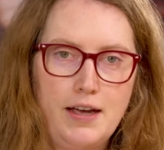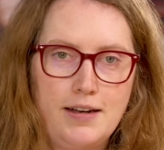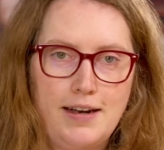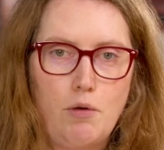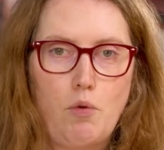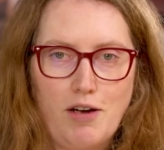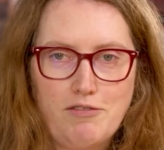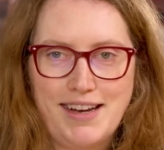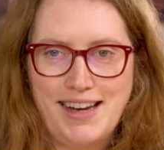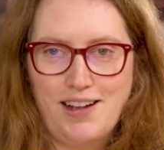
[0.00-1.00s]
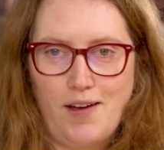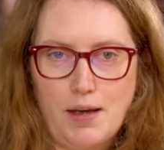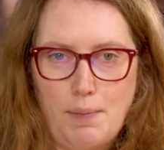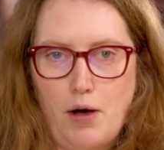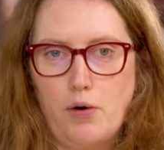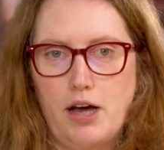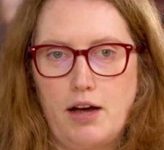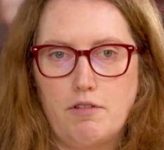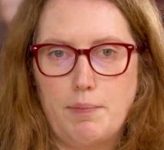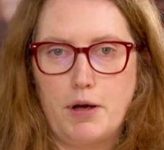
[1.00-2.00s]
Now, what I really like about
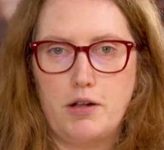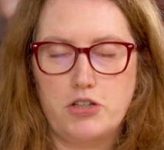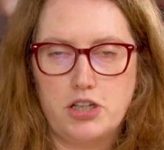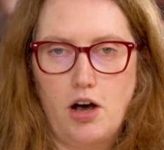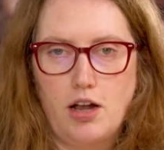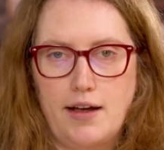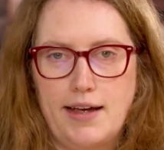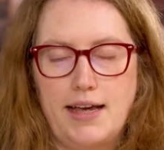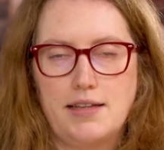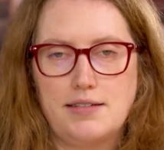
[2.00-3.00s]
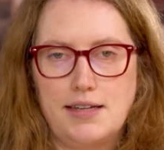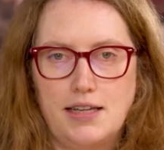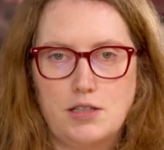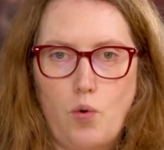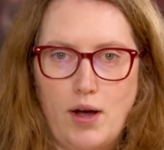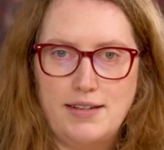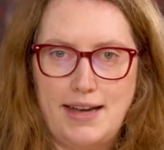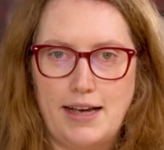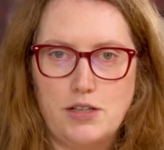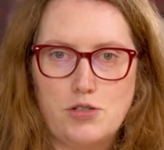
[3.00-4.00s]
Ribolla Gialla is it's quite
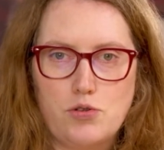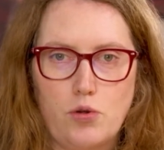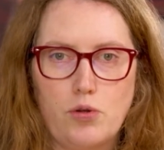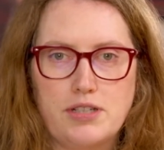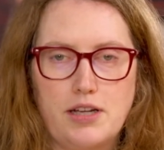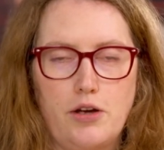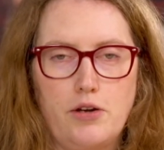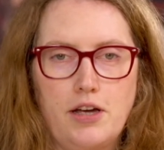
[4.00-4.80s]
textural. So